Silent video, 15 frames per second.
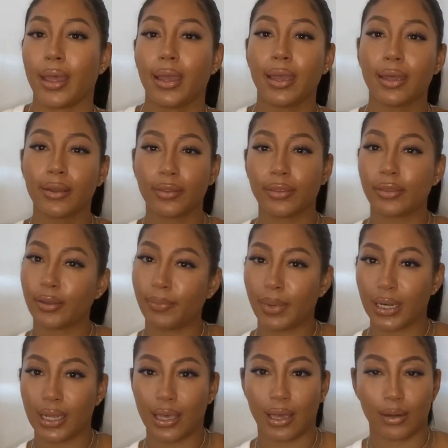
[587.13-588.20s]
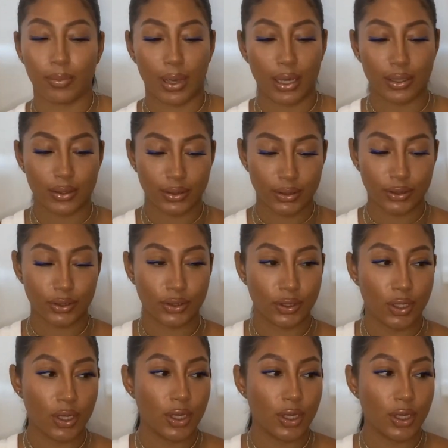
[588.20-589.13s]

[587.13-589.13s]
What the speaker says: And the bunny head masks.